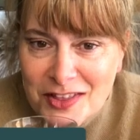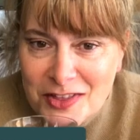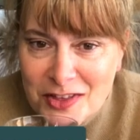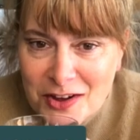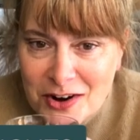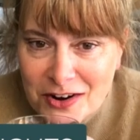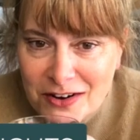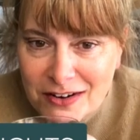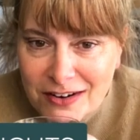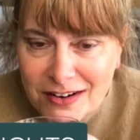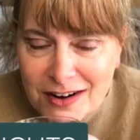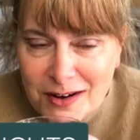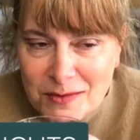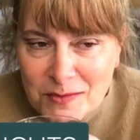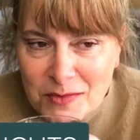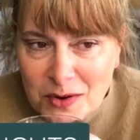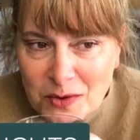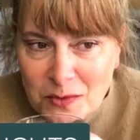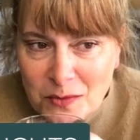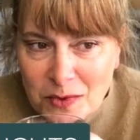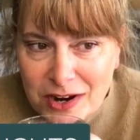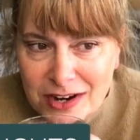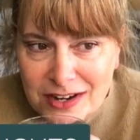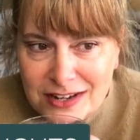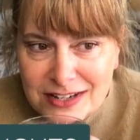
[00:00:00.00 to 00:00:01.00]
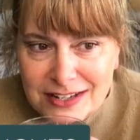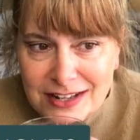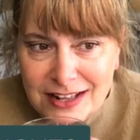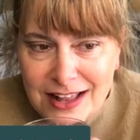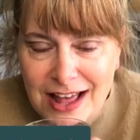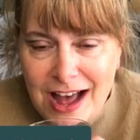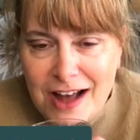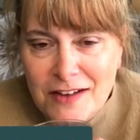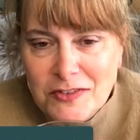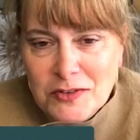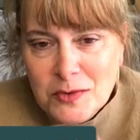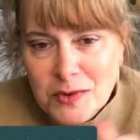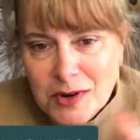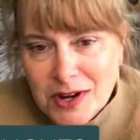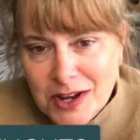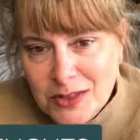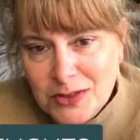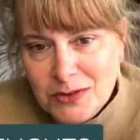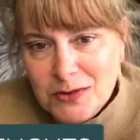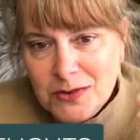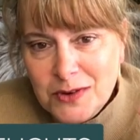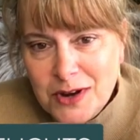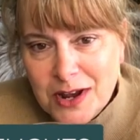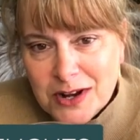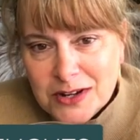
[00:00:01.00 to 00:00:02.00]
either. I'm going to wait until after we
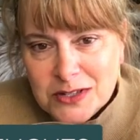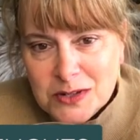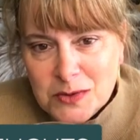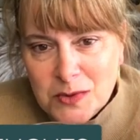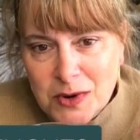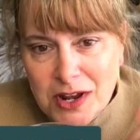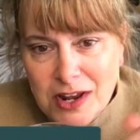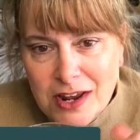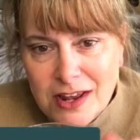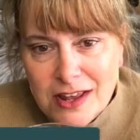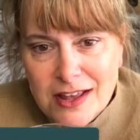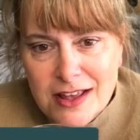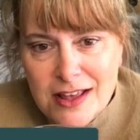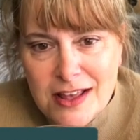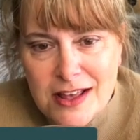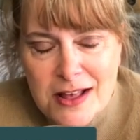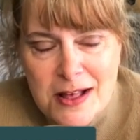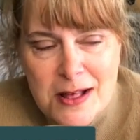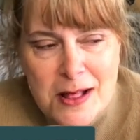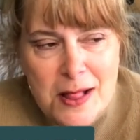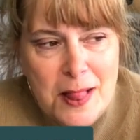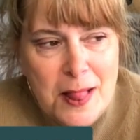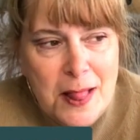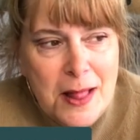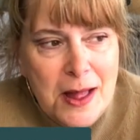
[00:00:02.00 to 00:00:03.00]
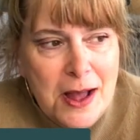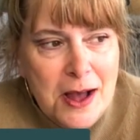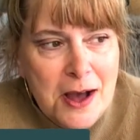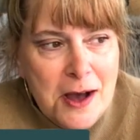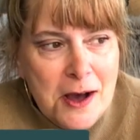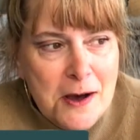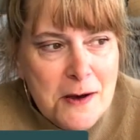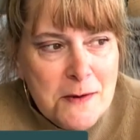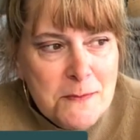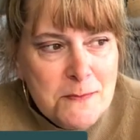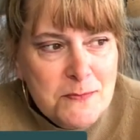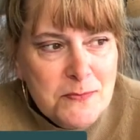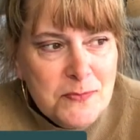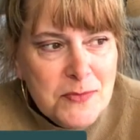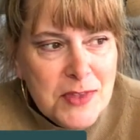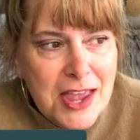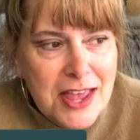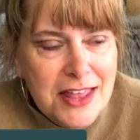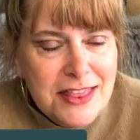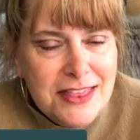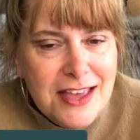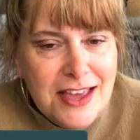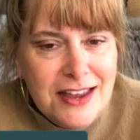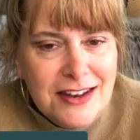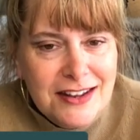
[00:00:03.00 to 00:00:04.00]
get through next week um,
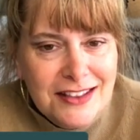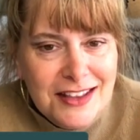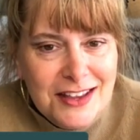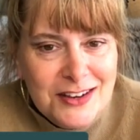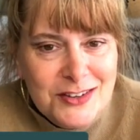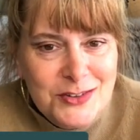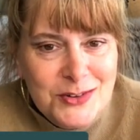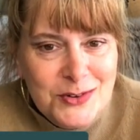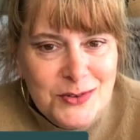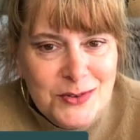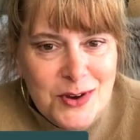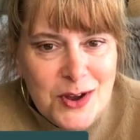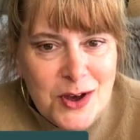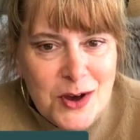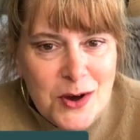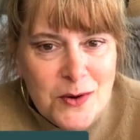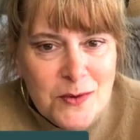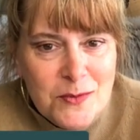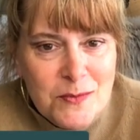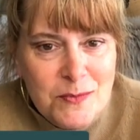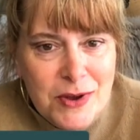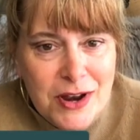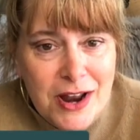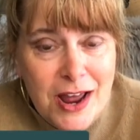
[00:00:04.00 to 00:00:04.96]
and then let you know.